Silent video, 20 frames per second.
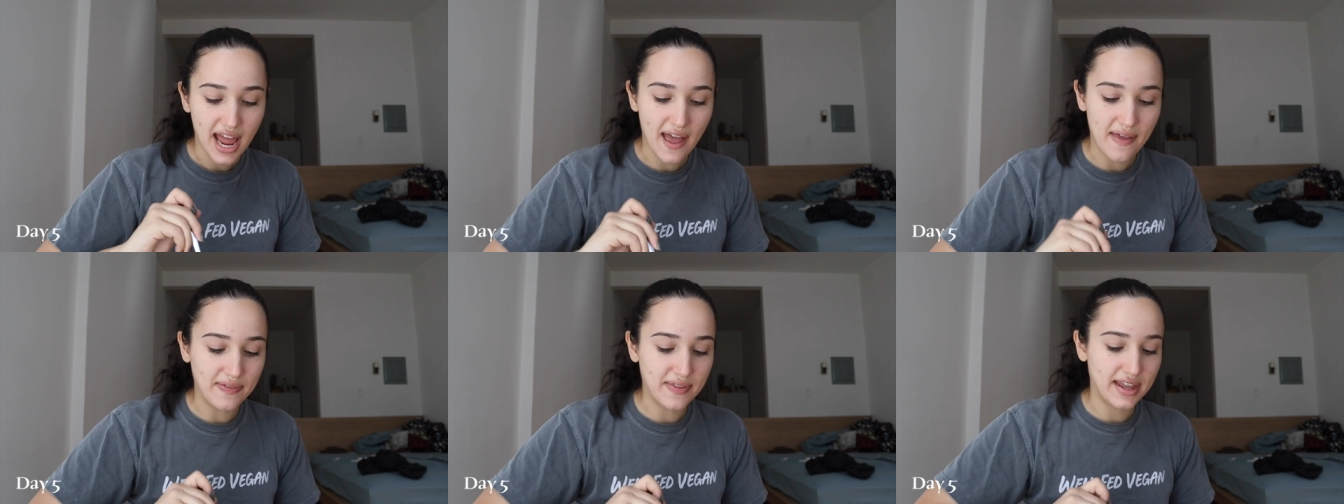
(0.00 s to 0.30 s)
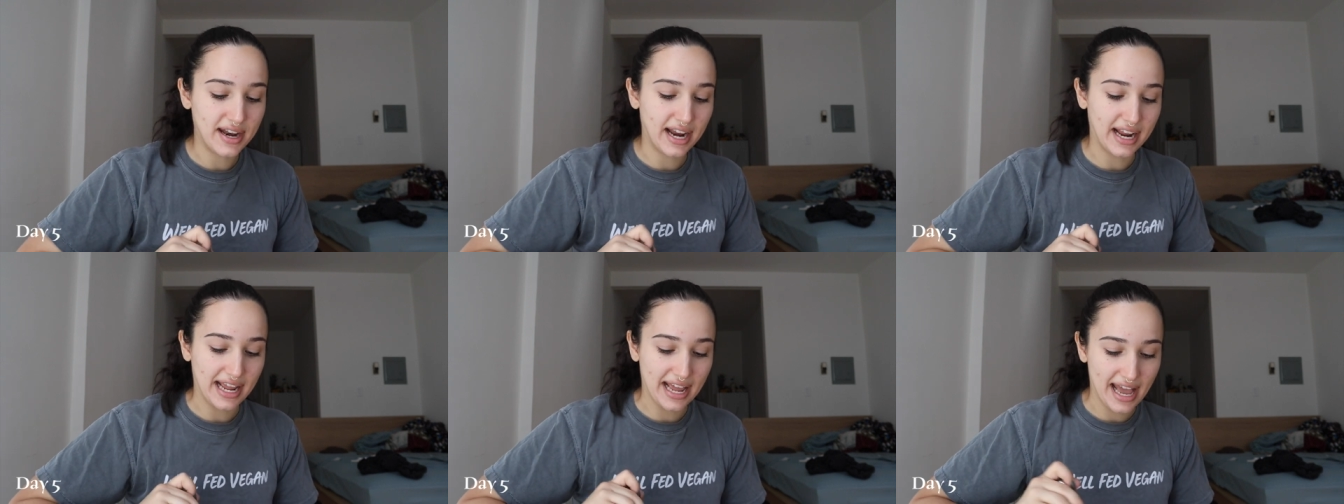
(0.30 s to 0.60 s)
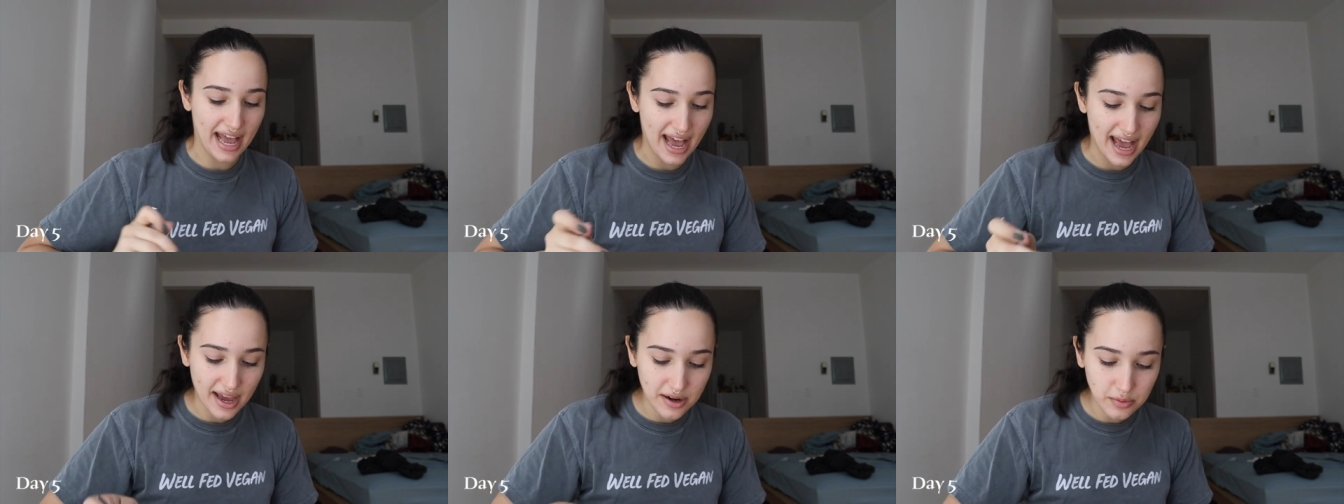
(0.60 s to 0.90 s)
and then I
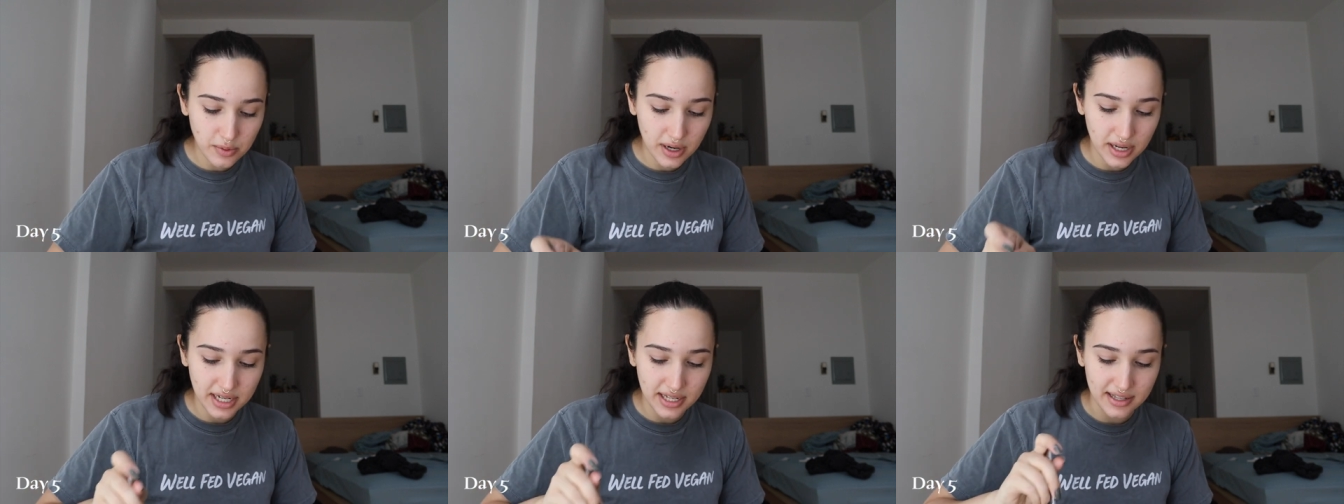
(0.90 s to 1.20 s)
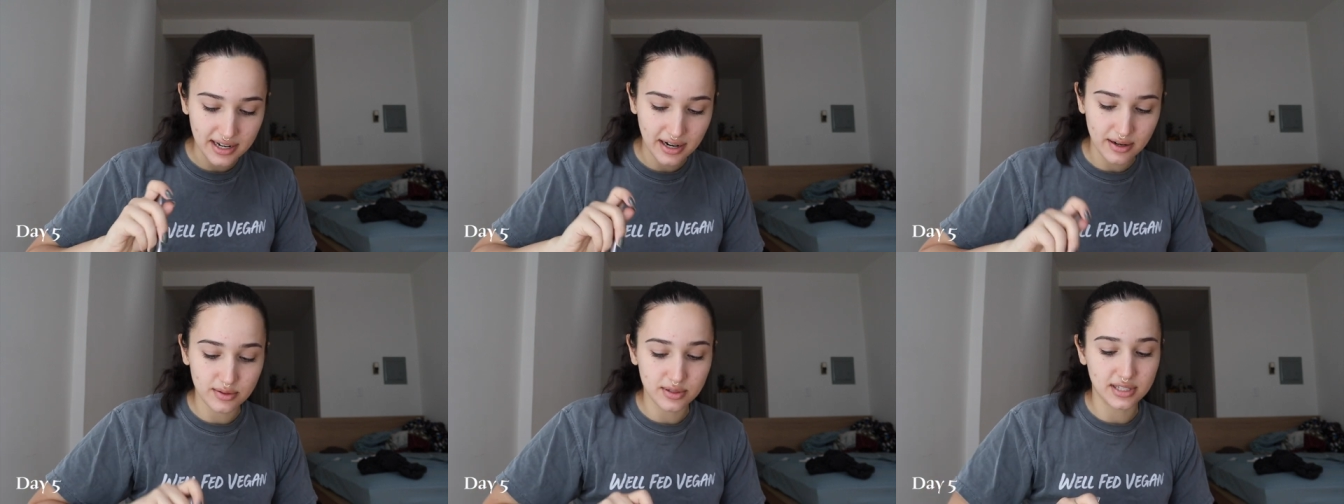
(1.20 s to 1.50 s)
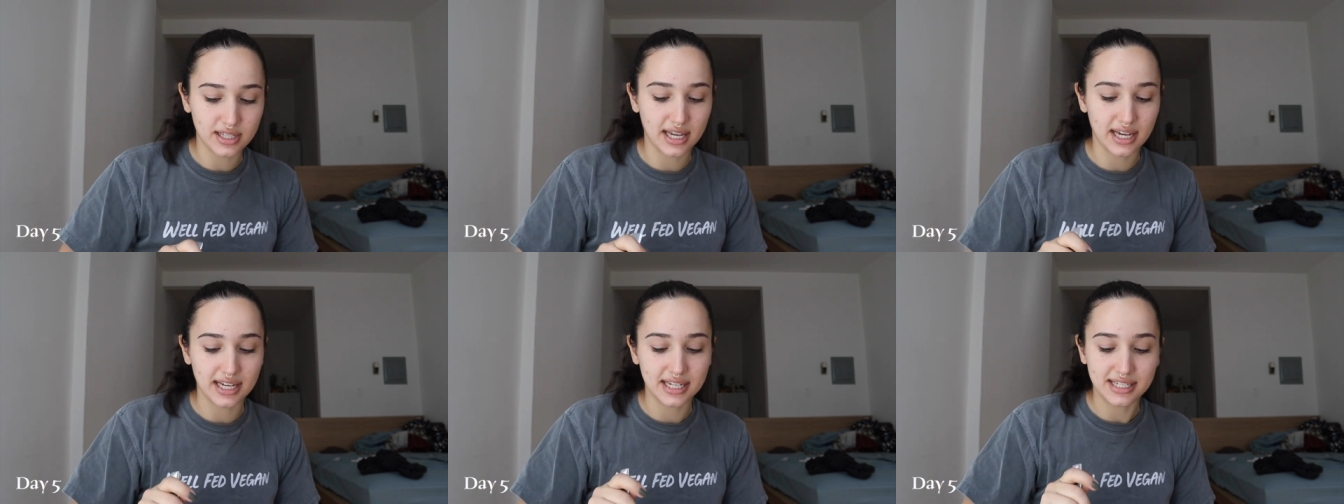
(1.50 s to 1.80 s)
had one and I was
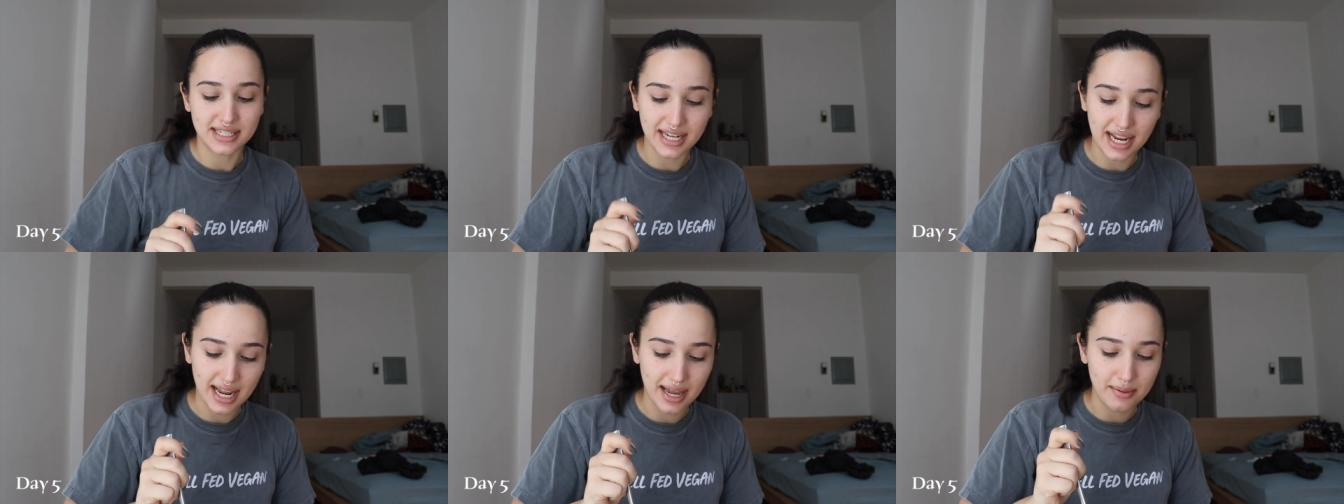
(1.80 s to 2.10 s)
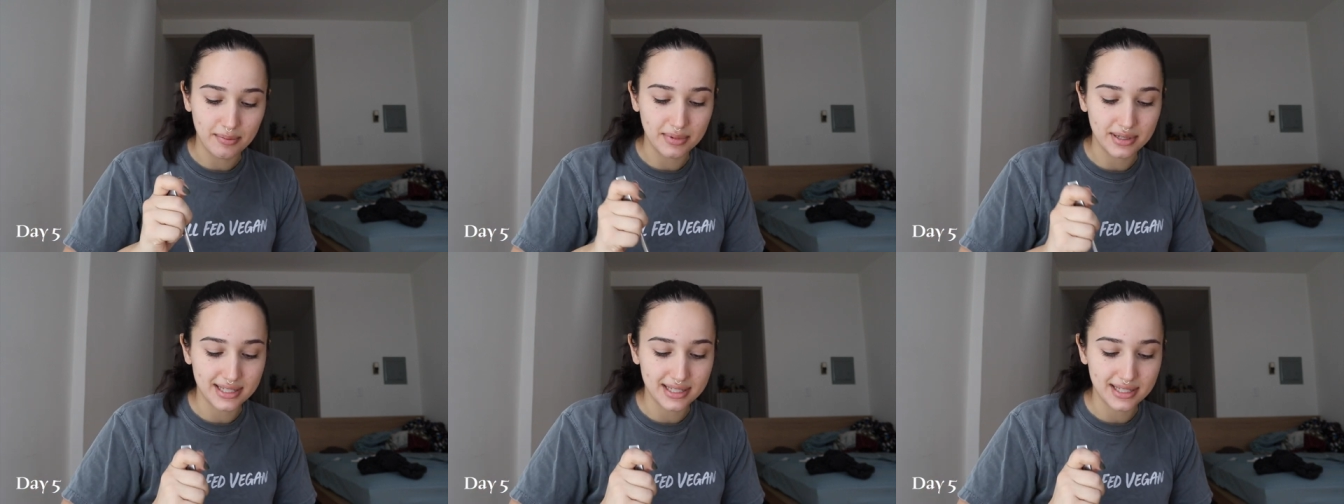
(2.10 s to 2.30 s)
like, damn,